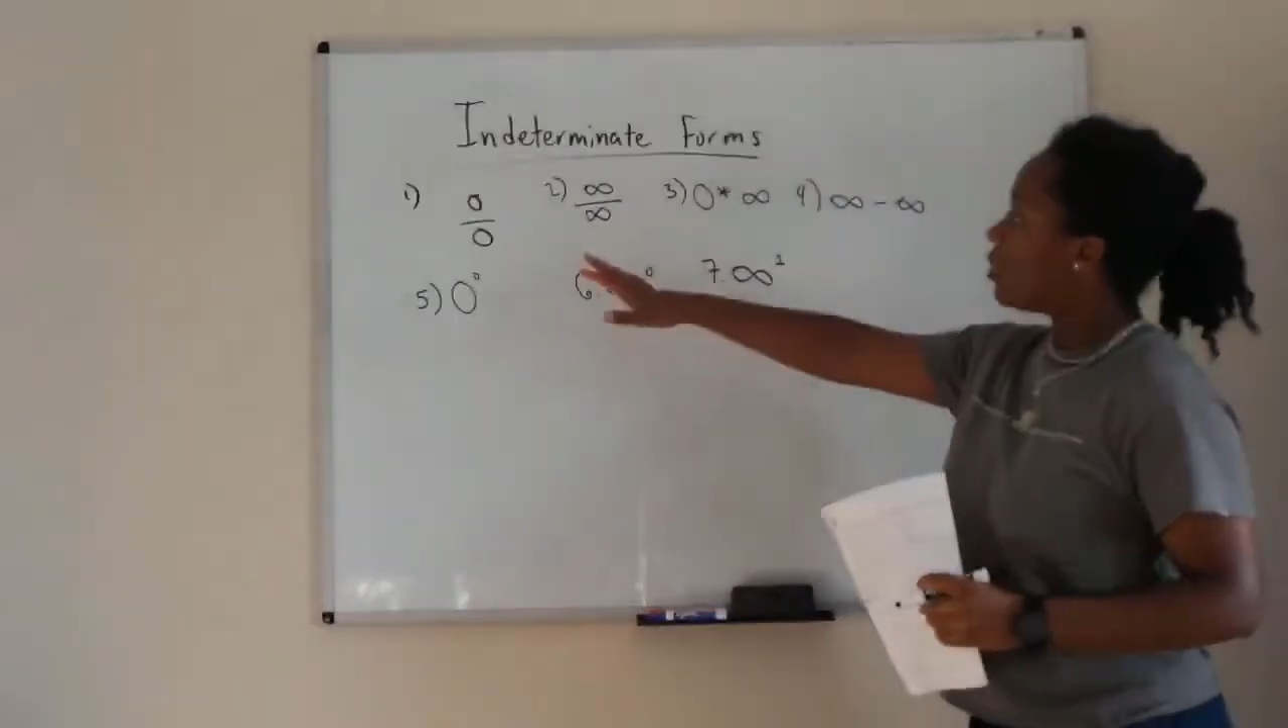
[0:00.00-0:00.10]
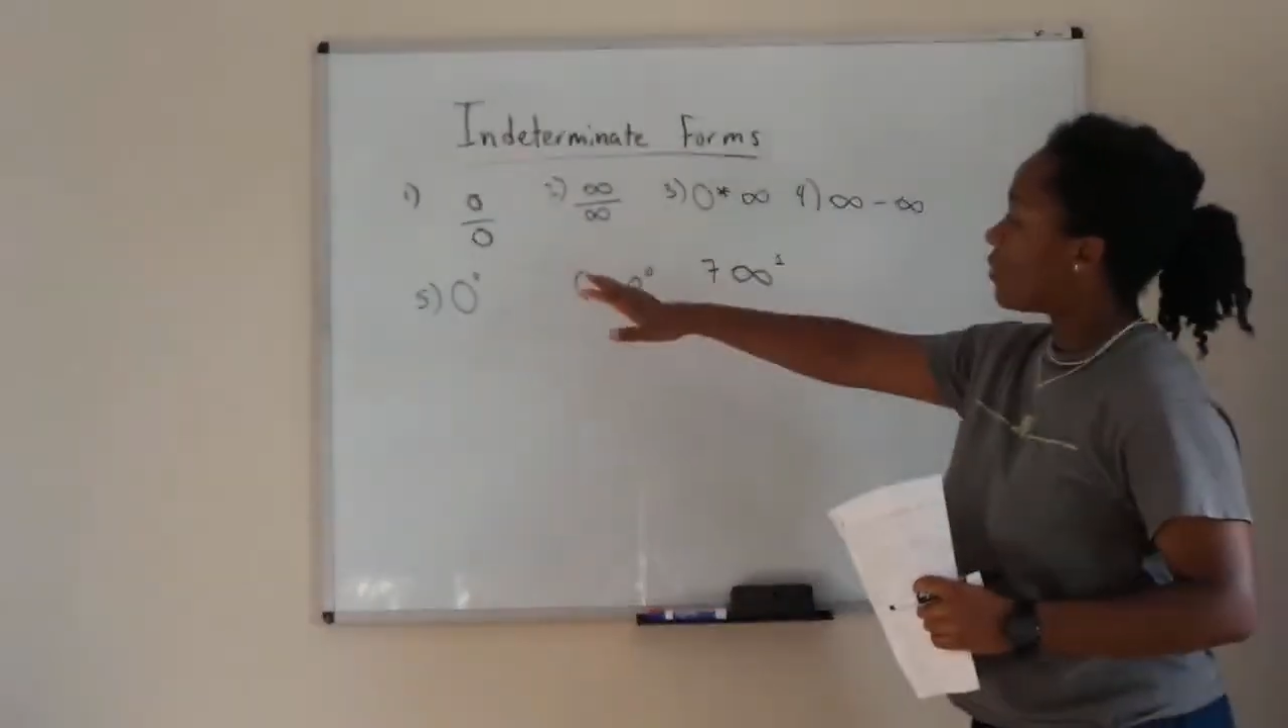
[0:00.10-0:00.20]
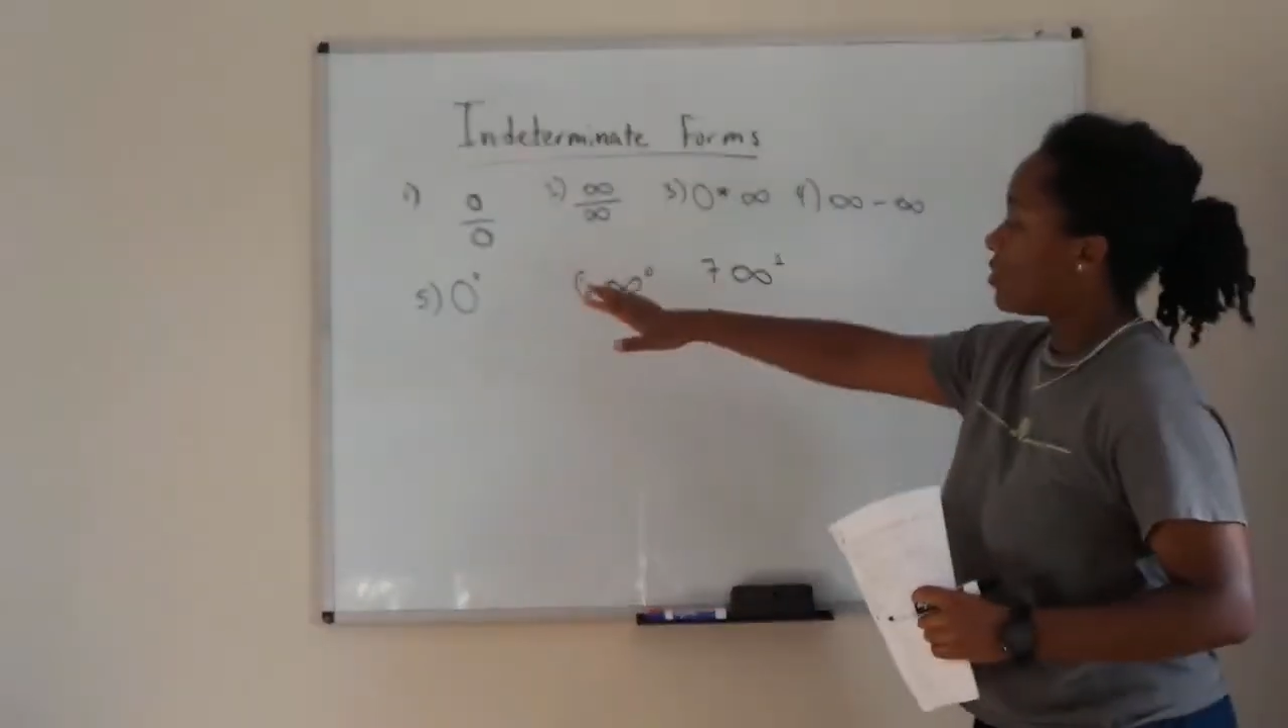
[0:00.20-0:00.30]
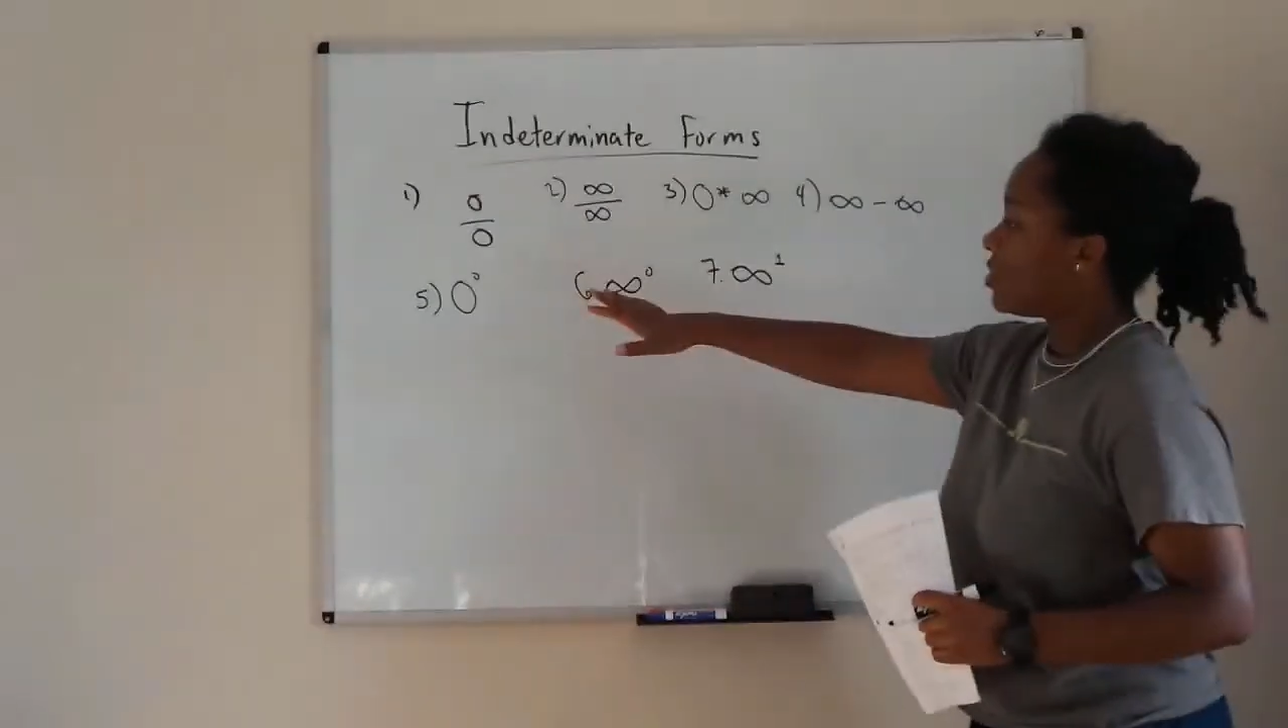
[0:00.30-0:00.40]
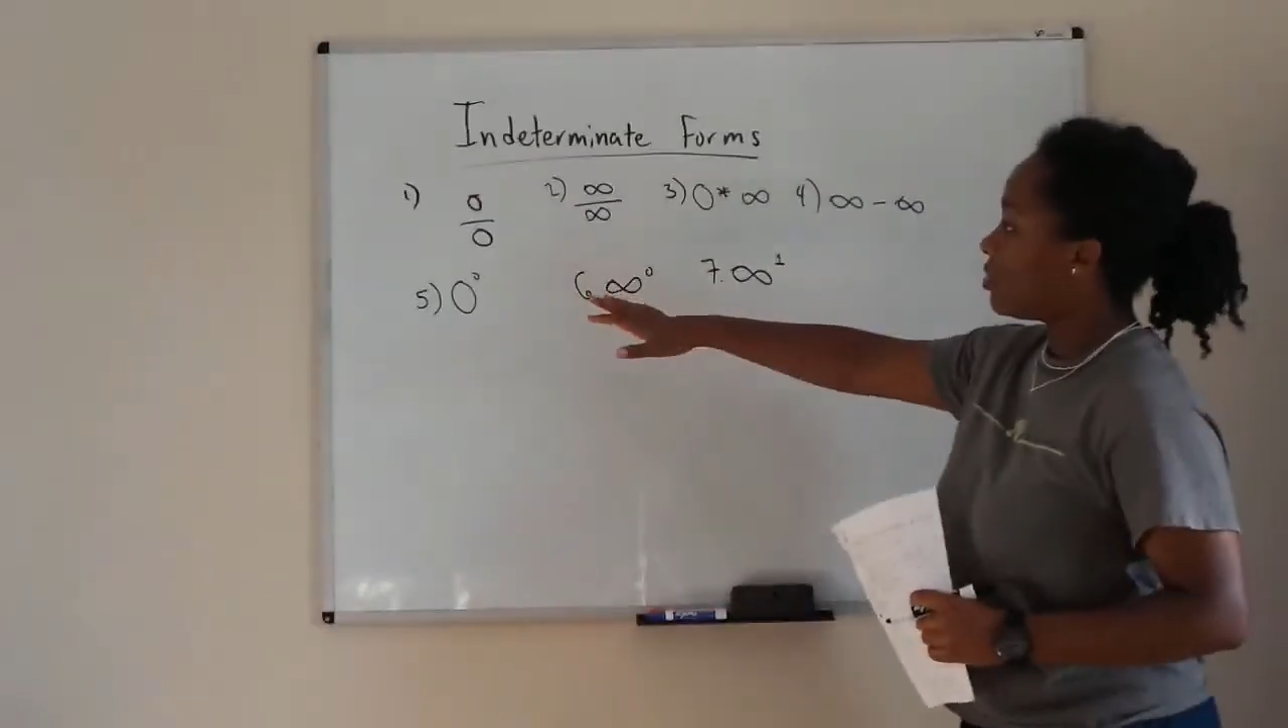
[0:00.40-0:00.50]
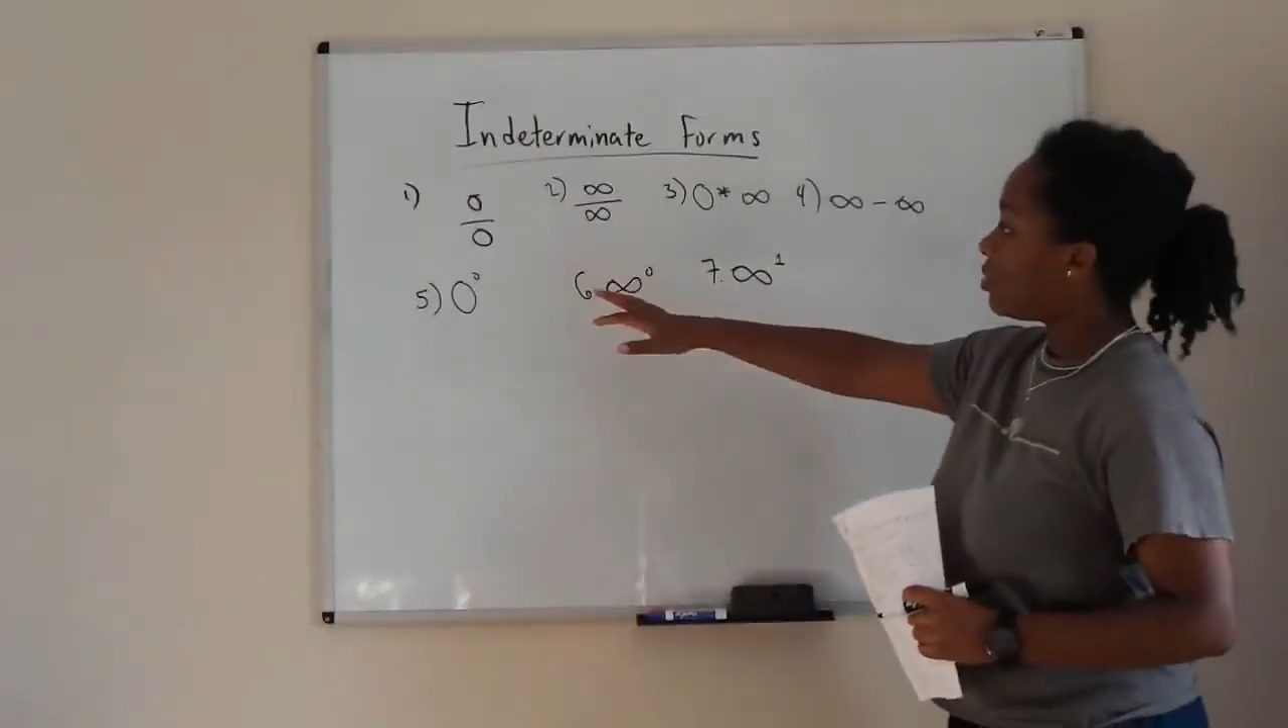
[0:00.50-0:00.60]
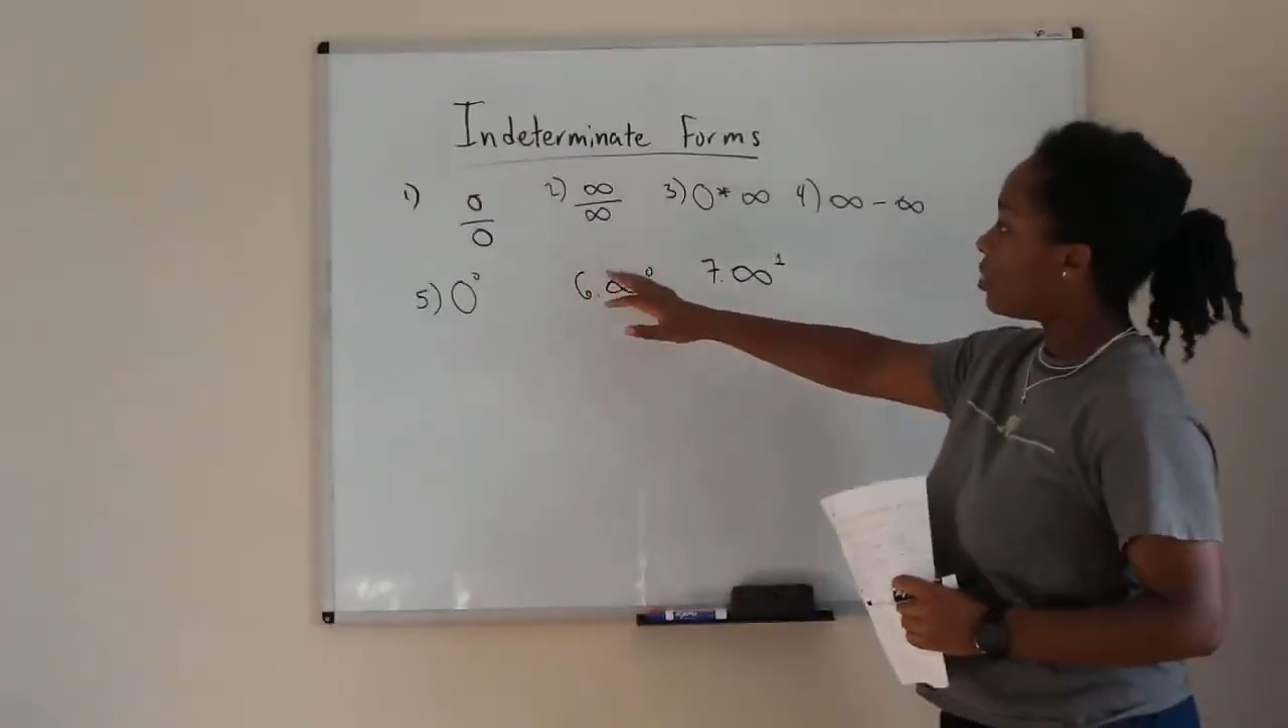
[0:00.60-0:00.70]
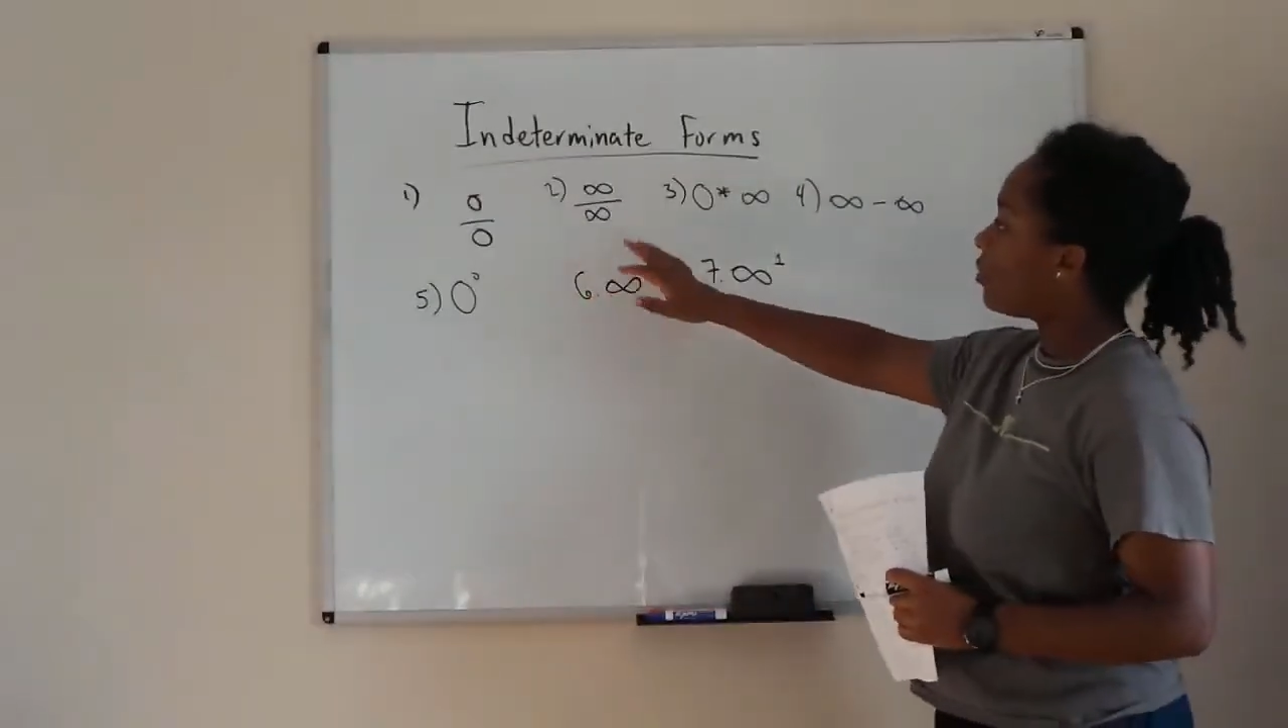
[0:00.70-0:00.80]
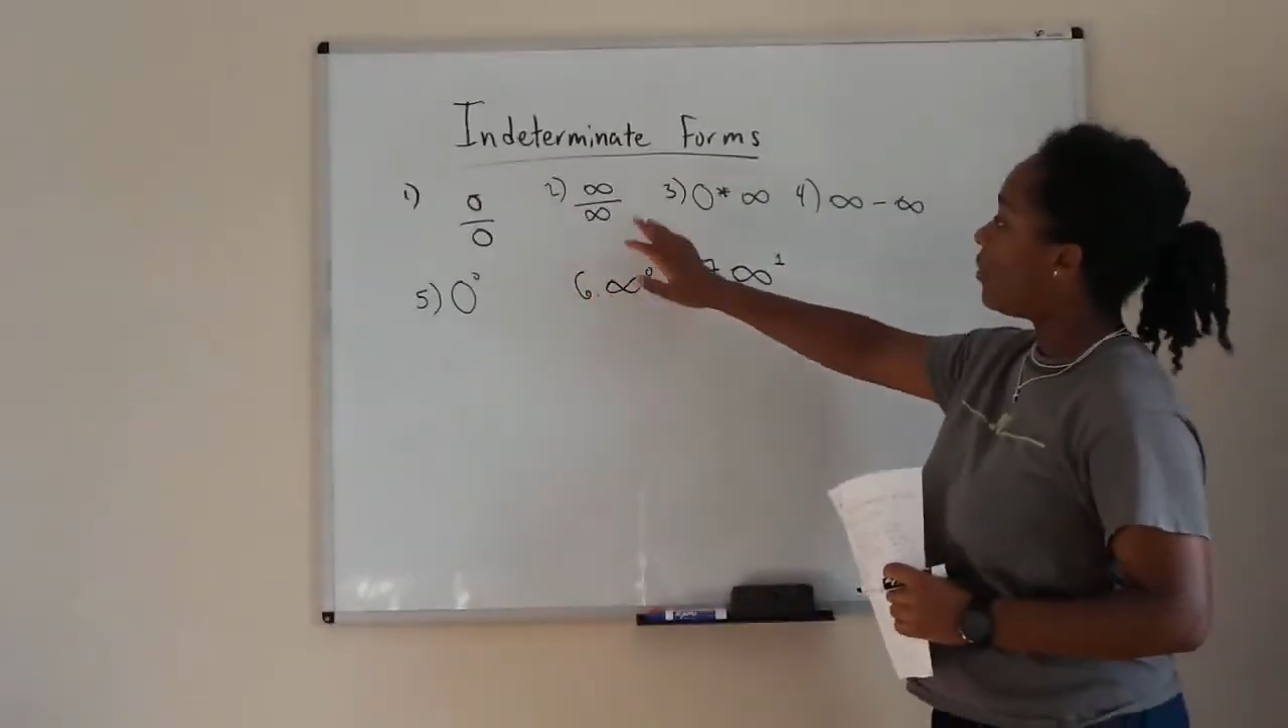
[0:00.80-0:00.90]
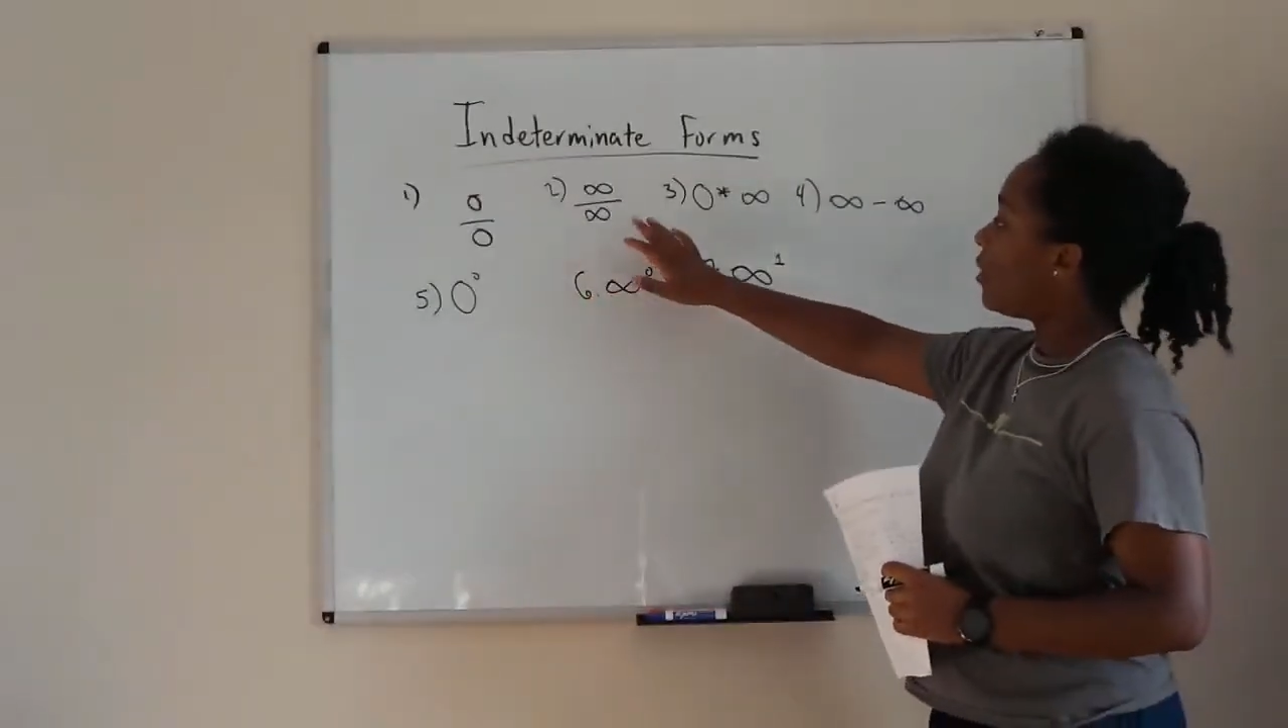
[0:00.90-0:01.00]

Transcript: over 0,